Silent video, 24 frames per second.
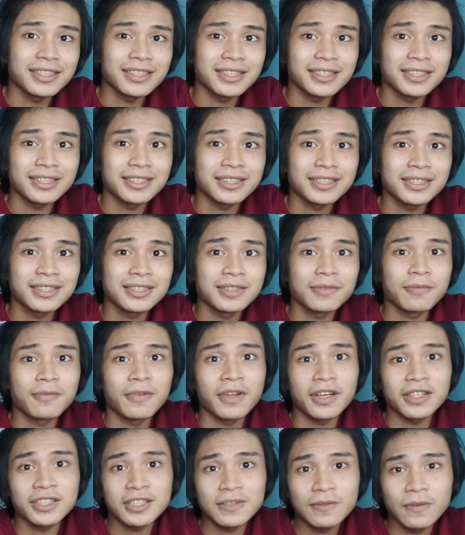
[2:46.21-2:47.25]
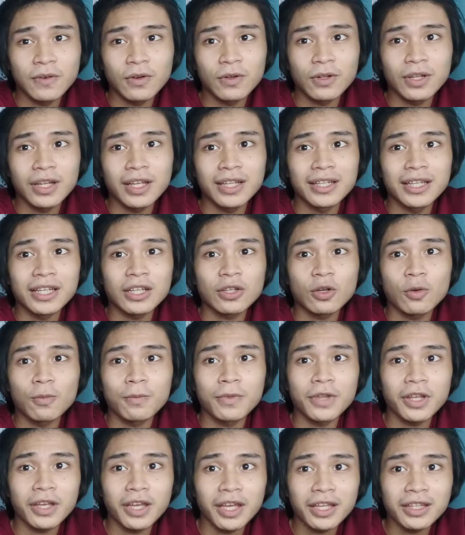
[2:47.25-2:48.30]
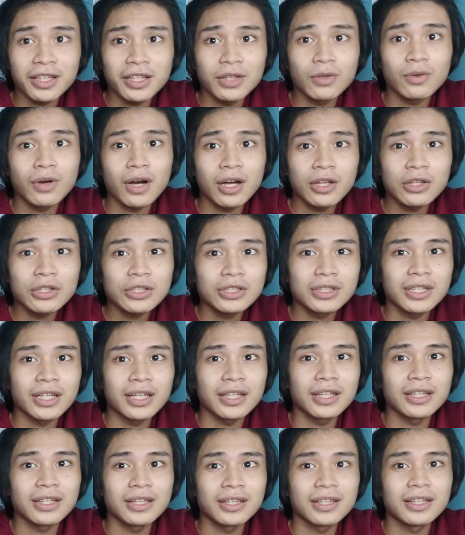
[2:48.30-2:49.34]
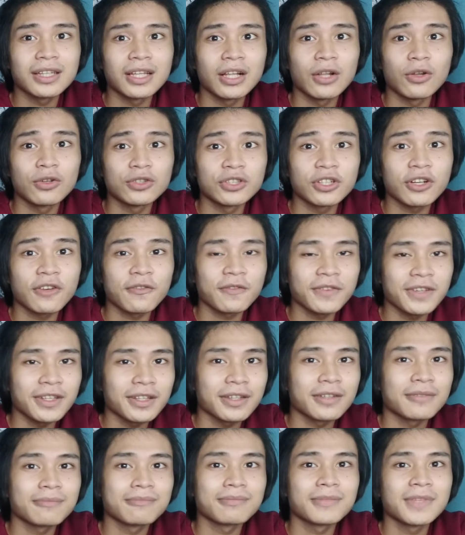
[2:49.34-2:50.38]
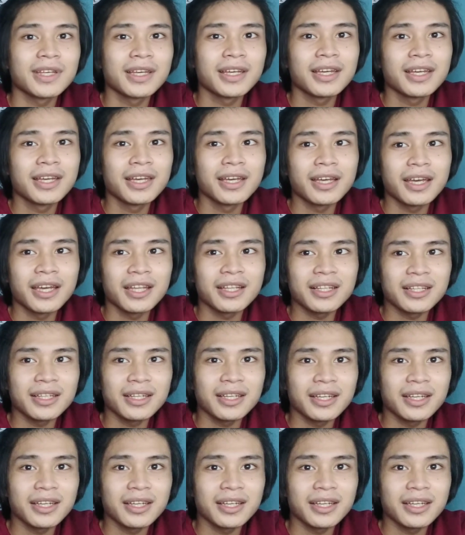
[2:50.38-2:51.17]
is flexible and not complicated to understand the logic of it.